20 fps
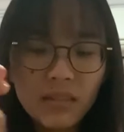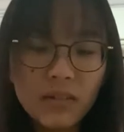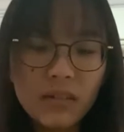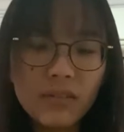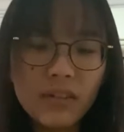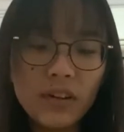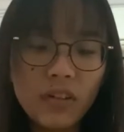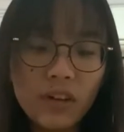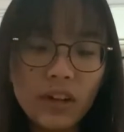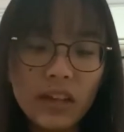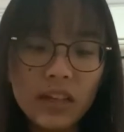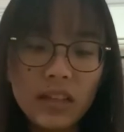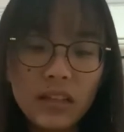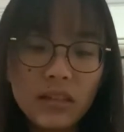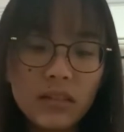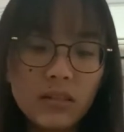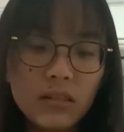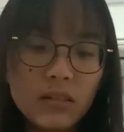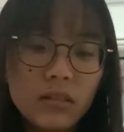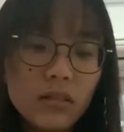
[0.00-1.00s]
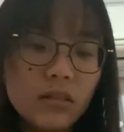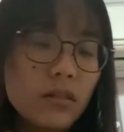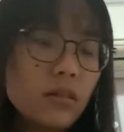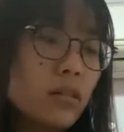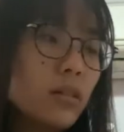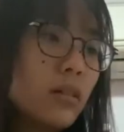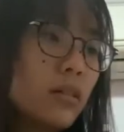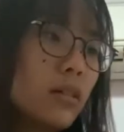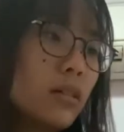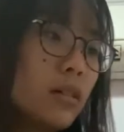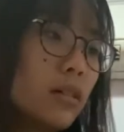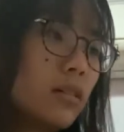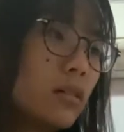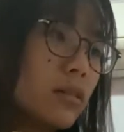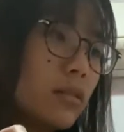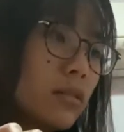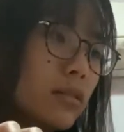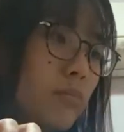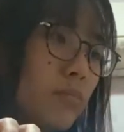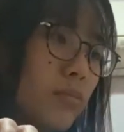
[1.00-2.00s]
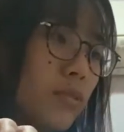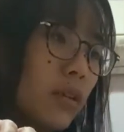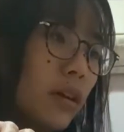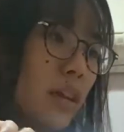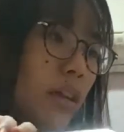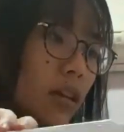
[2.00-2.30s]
a bit oily. This bread.